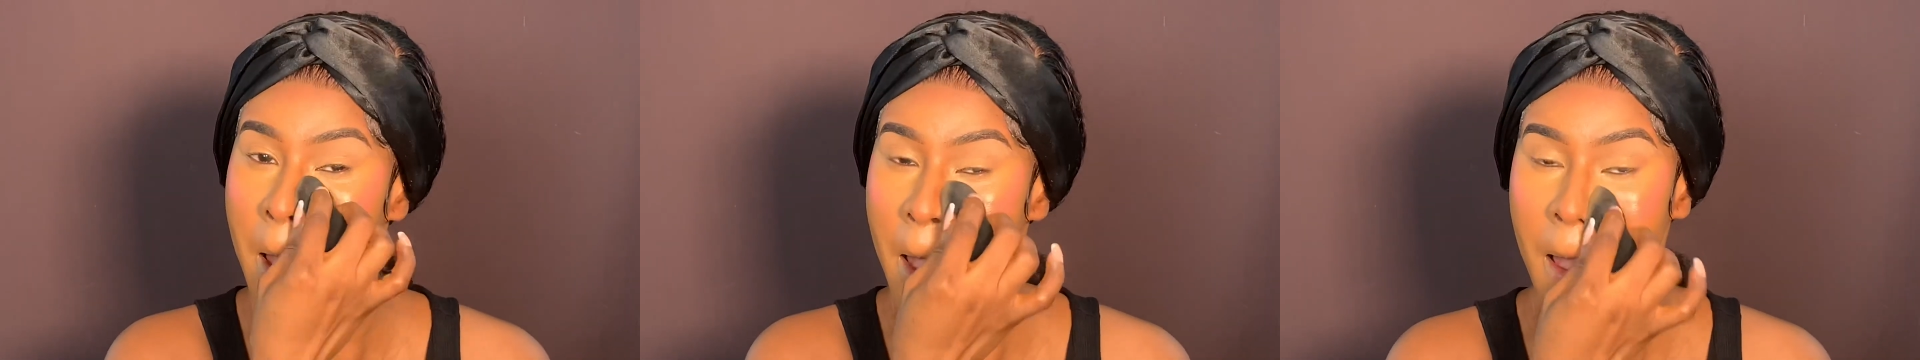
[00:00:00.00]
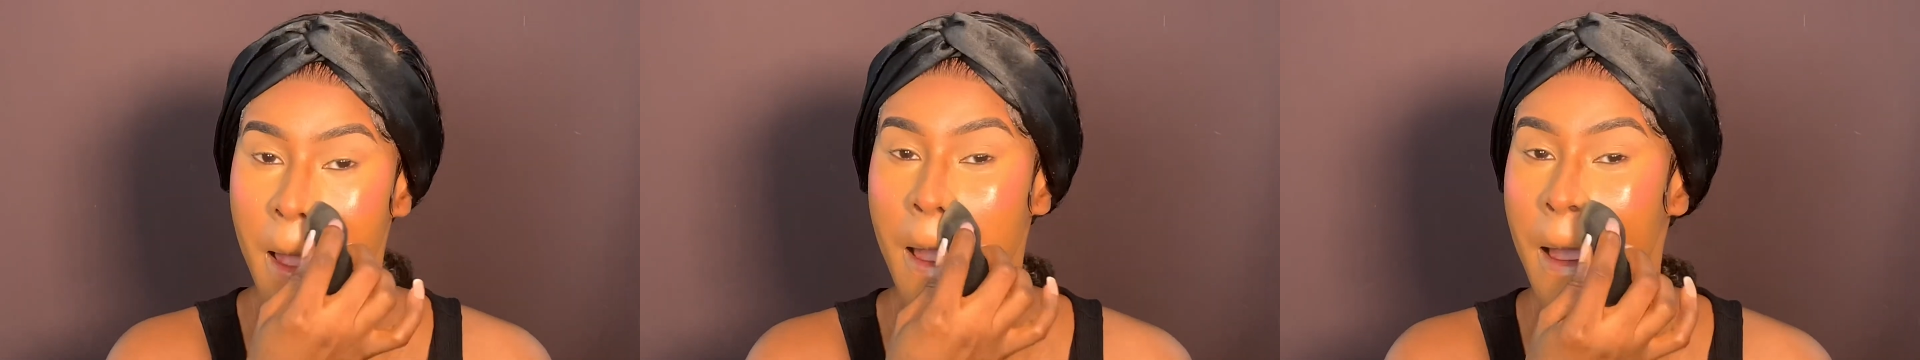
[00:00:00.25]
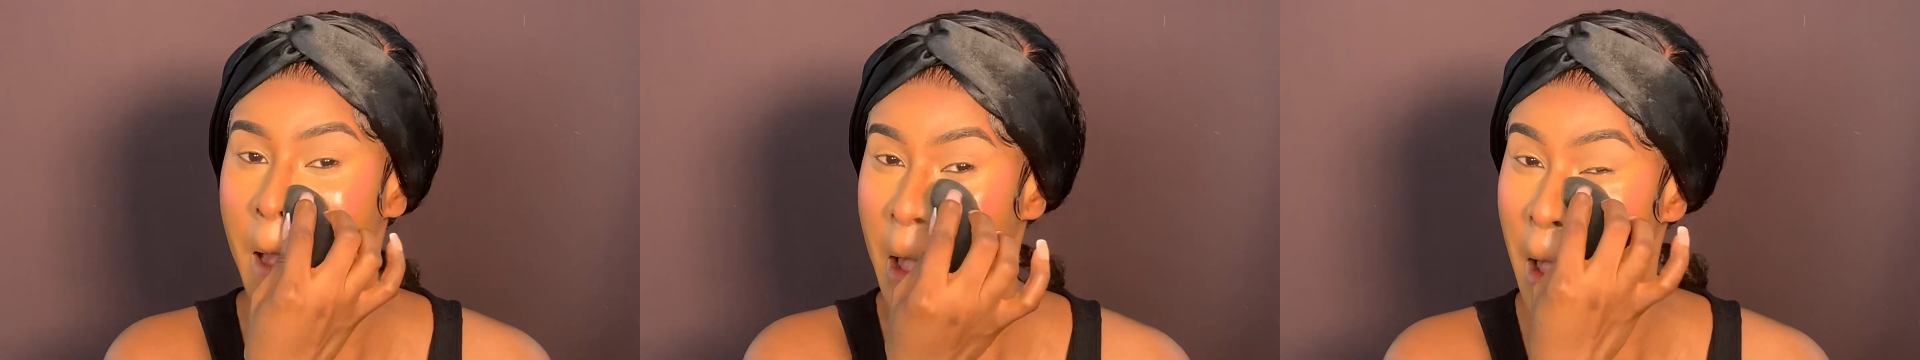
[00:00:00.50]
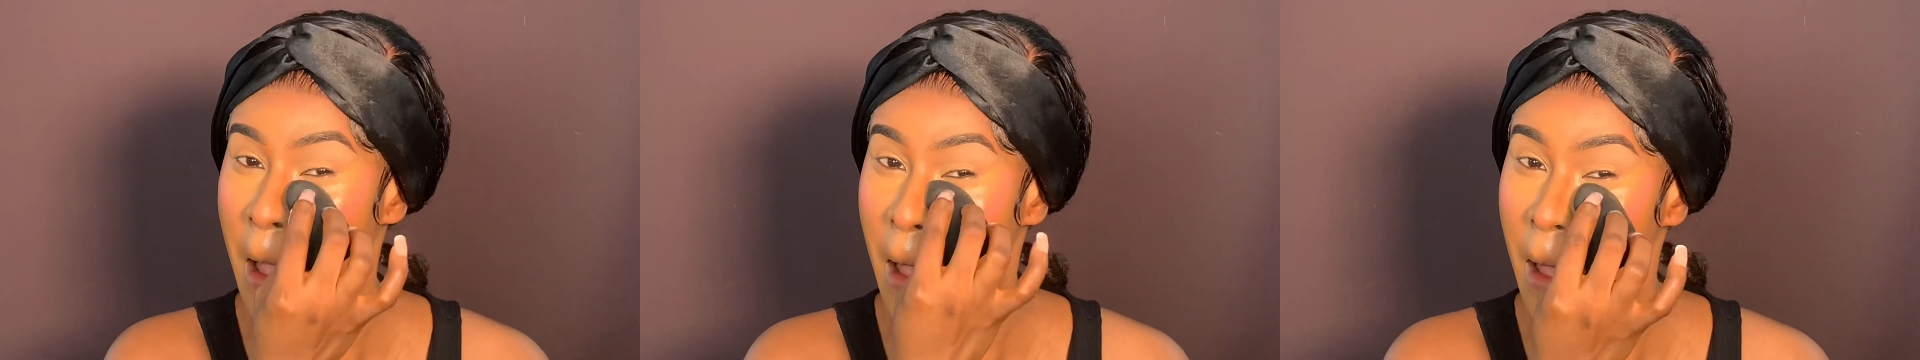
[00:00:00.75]
but I just
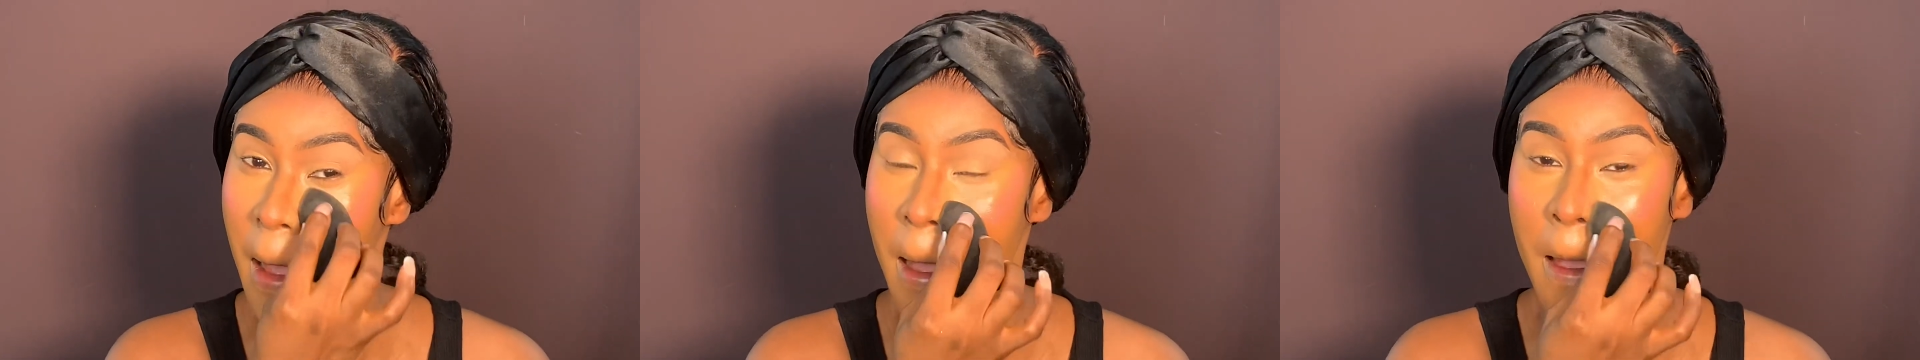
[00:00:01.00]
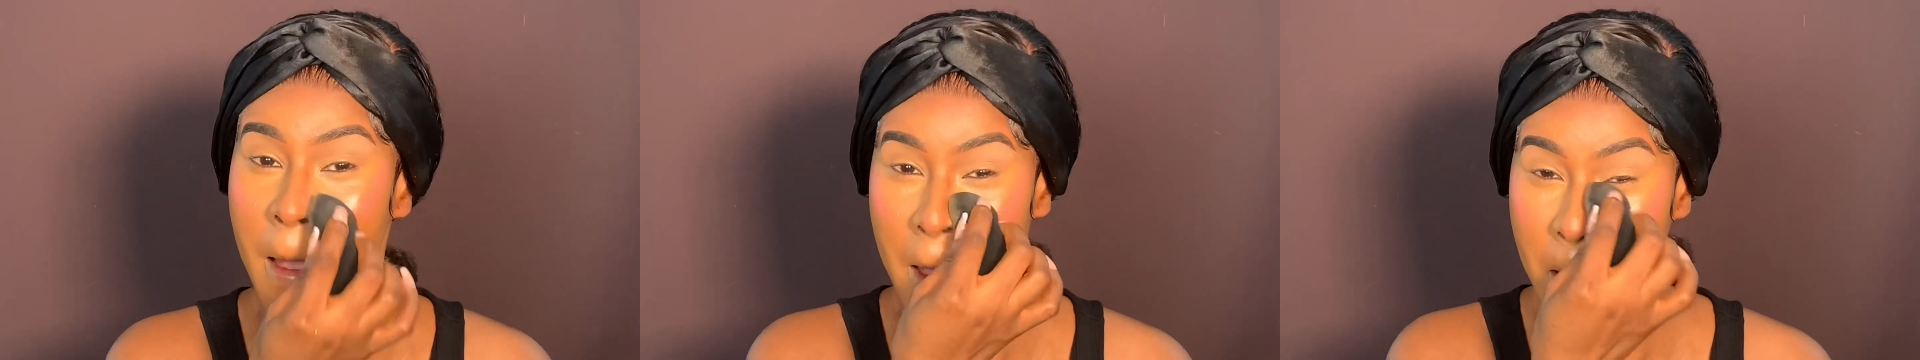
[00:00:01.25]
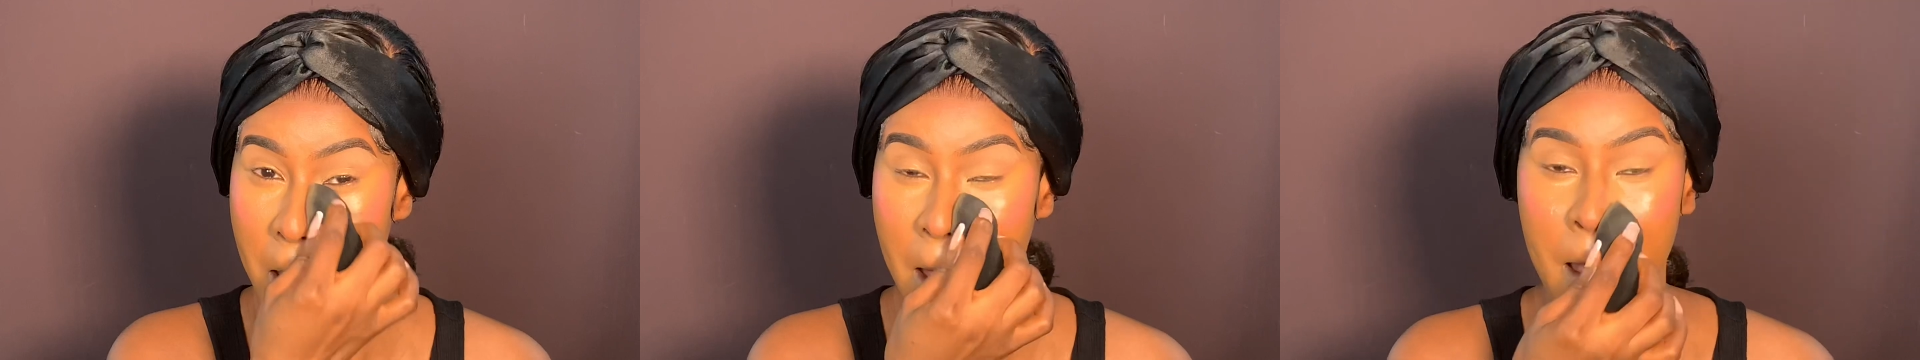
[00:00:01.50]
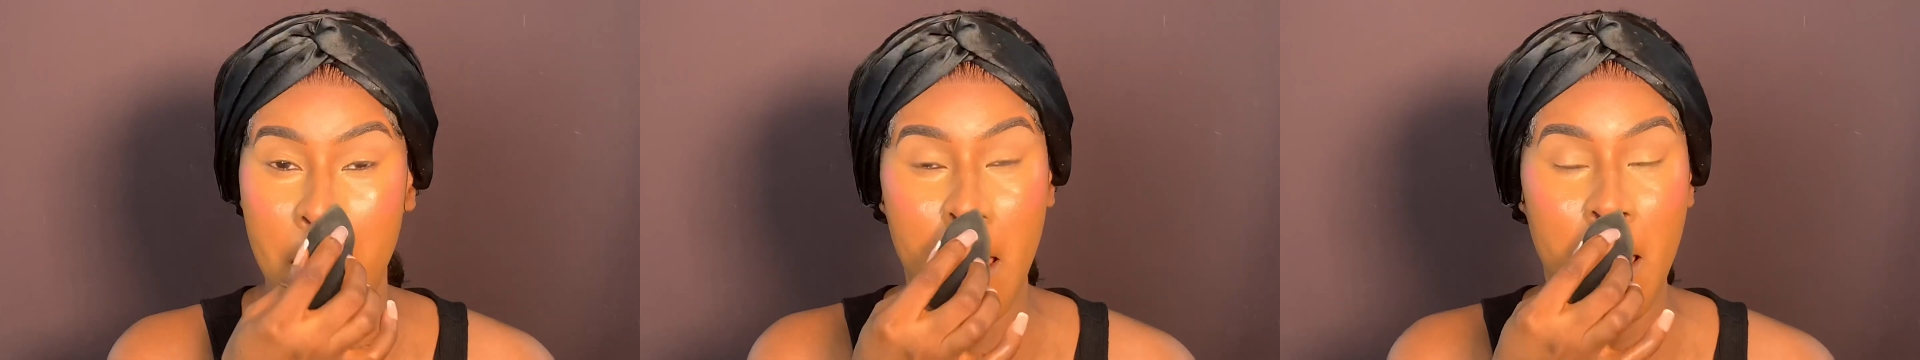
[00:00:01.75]
wanted it to blend
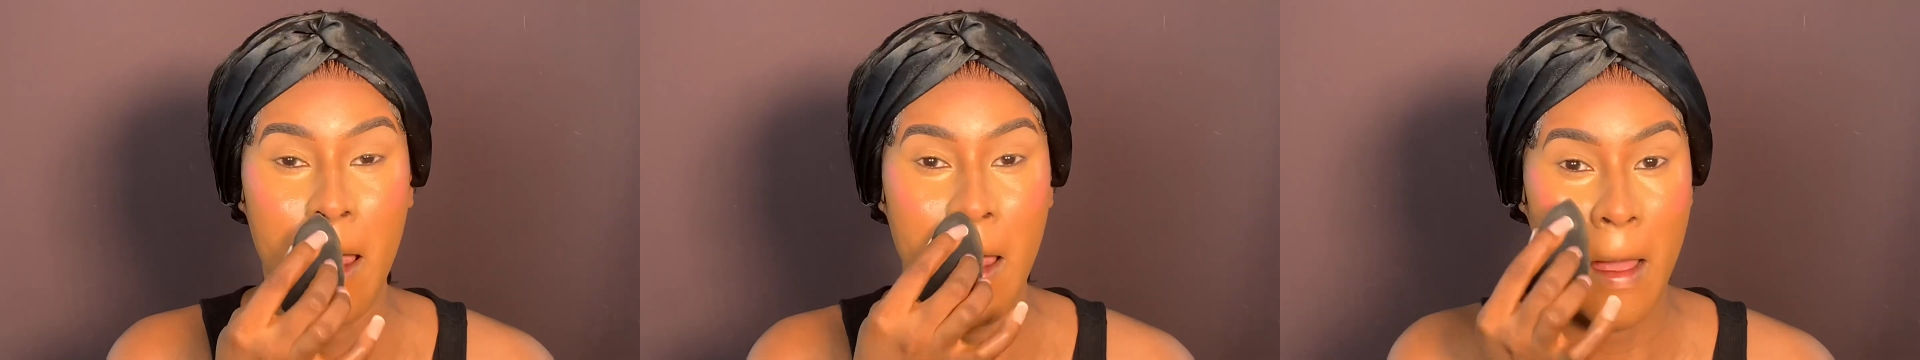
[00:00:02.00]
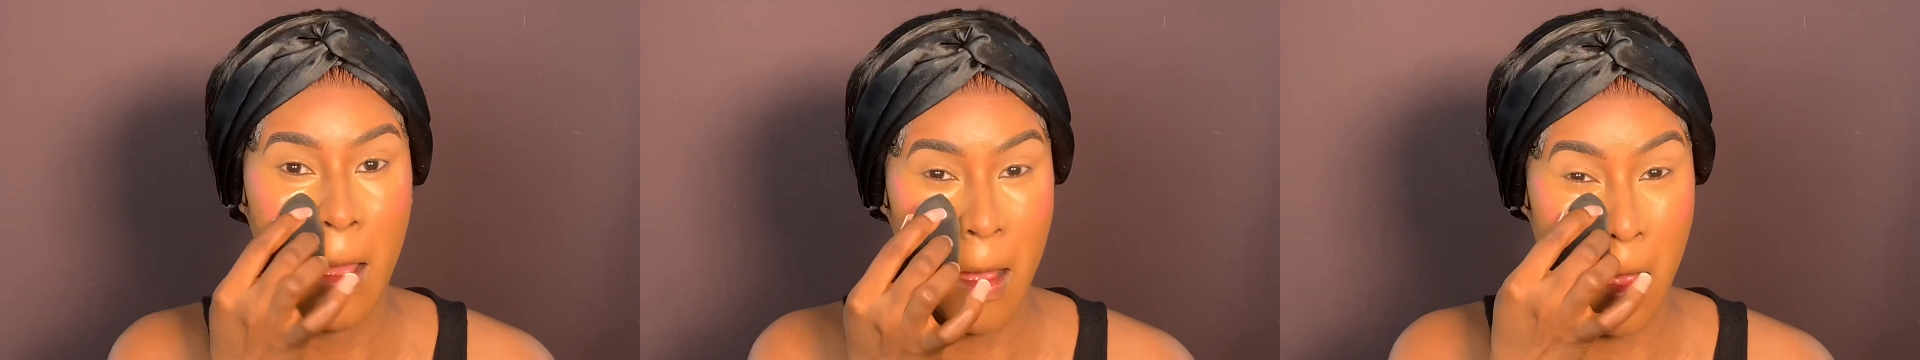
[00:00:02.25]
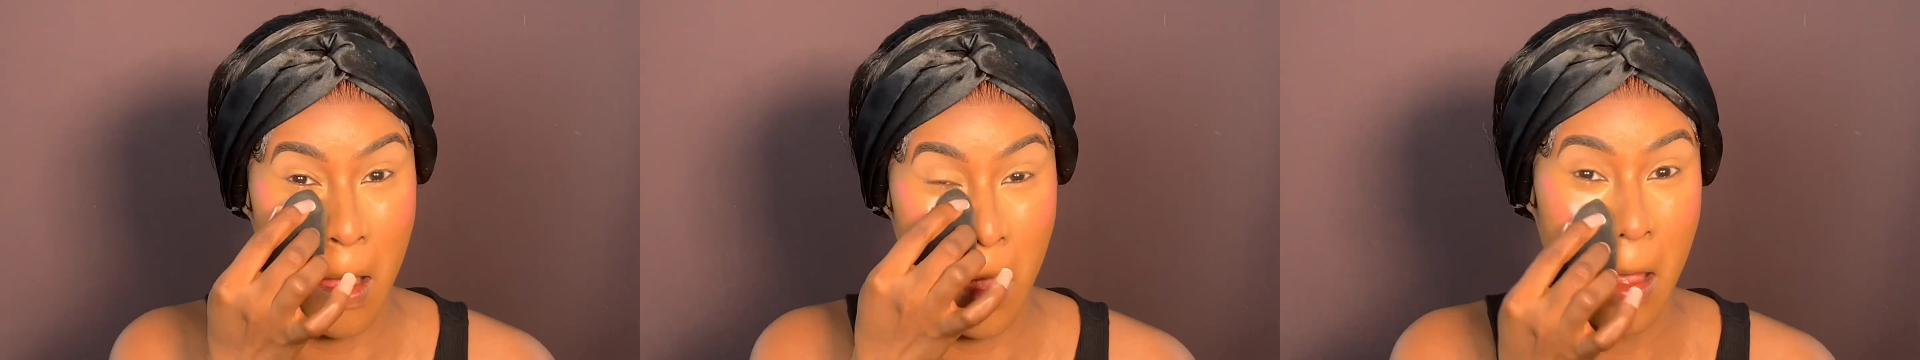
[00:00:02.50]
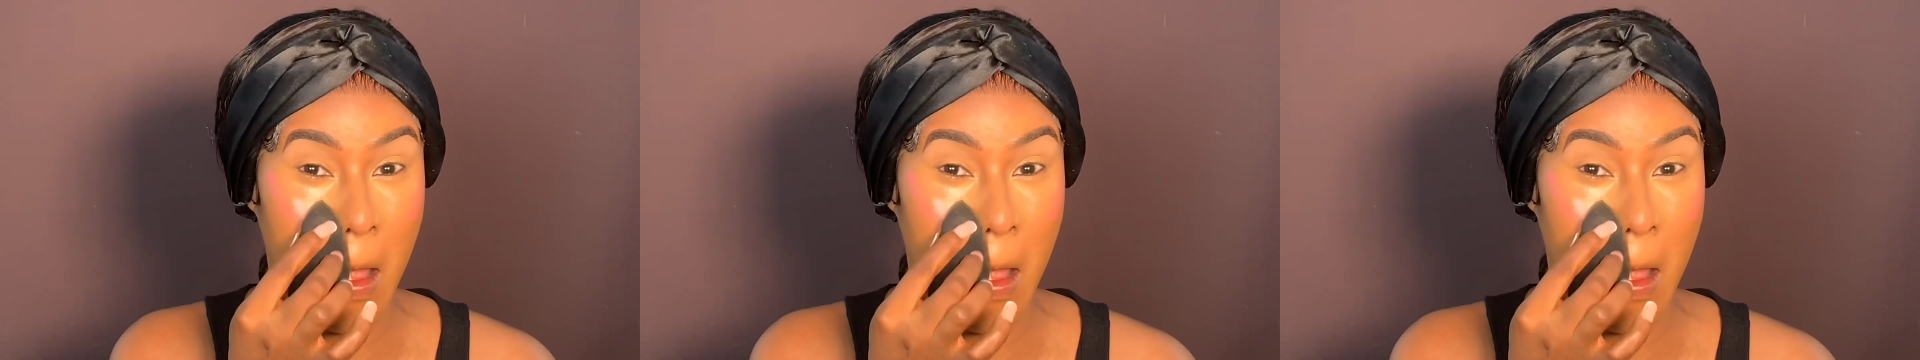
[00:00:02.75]
seamlessly,